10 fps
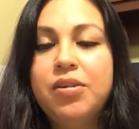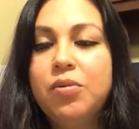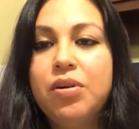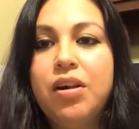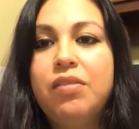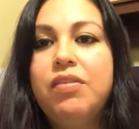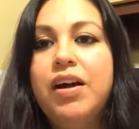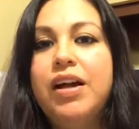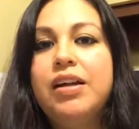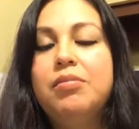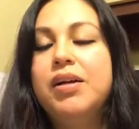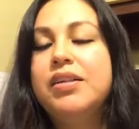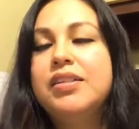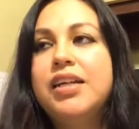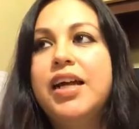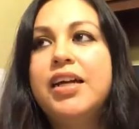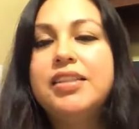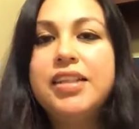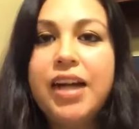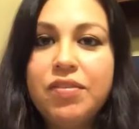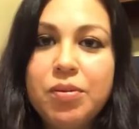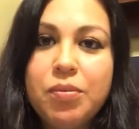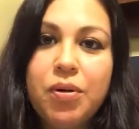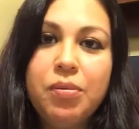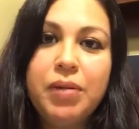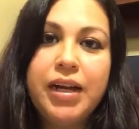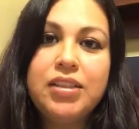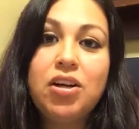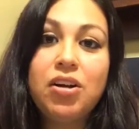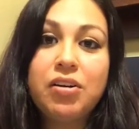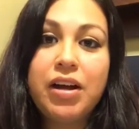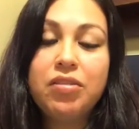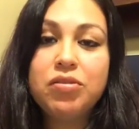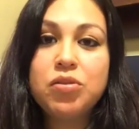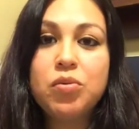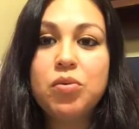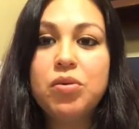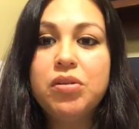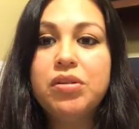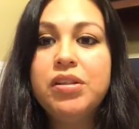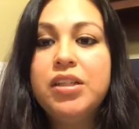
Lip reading: we're all fine. But today I did have to pull my daughter out of school